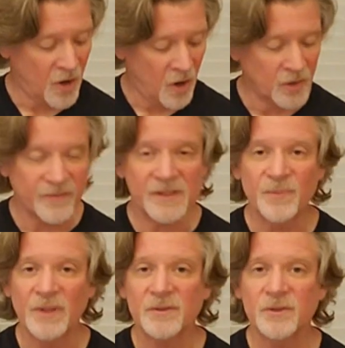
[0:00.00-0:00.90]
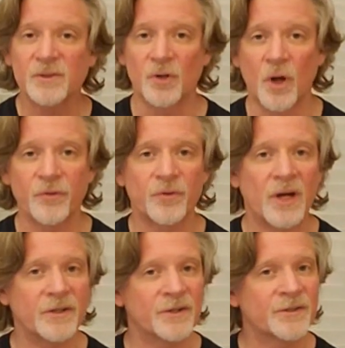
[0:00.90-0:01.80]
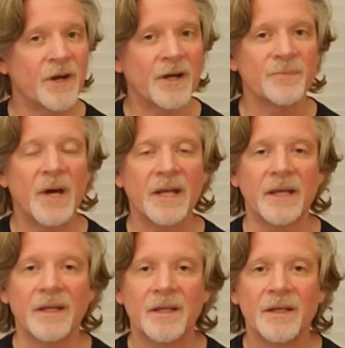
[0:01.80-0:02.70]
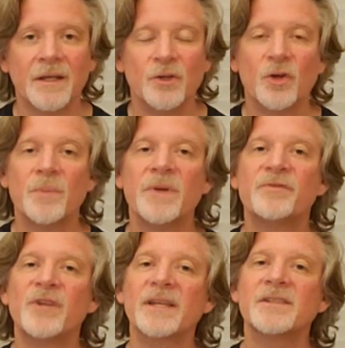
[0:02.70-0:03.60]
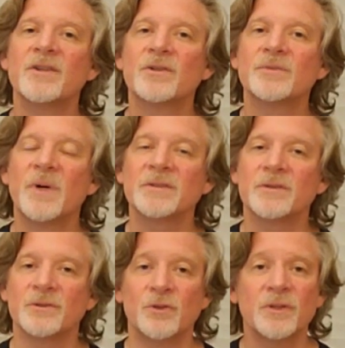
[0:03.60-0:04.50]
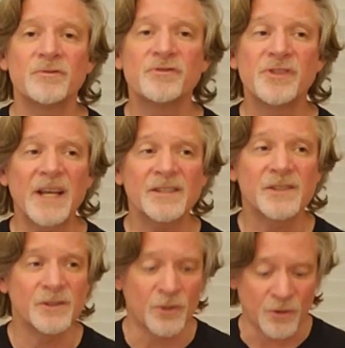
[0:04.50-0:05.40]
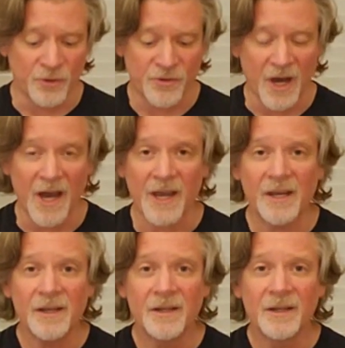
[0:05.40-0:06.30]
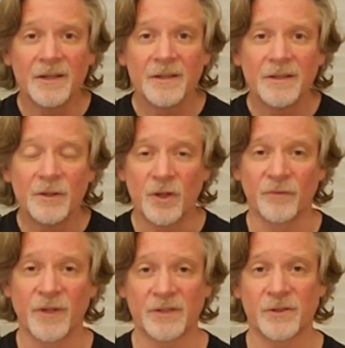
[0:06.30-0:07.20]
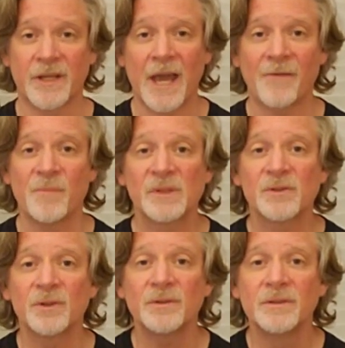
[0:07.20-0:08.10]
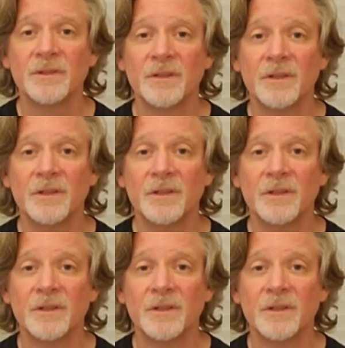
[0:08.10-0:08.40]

All of these muscles are all throughout your entire body. You can be flexing those muscles. You can flex your thigh. You can flex your calf muscle.